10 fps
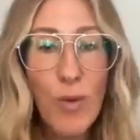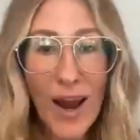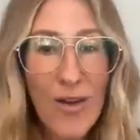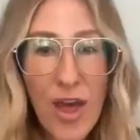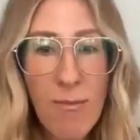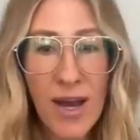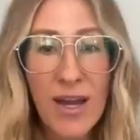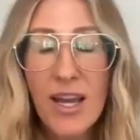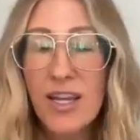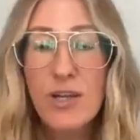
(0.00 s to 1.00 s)
rewear them.
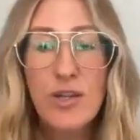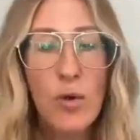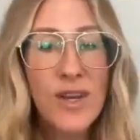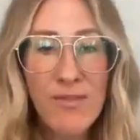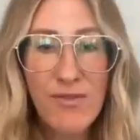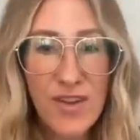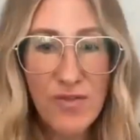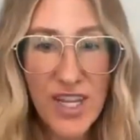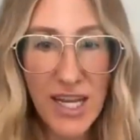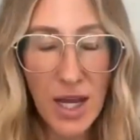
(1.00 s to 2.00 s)
You don't need
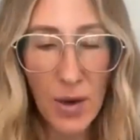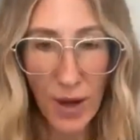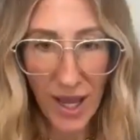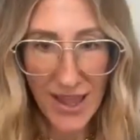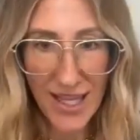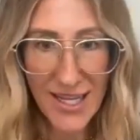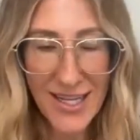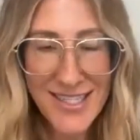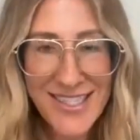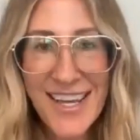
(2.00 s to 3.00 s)
50. Okay,
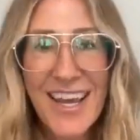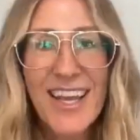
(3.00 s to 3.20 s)
ladies.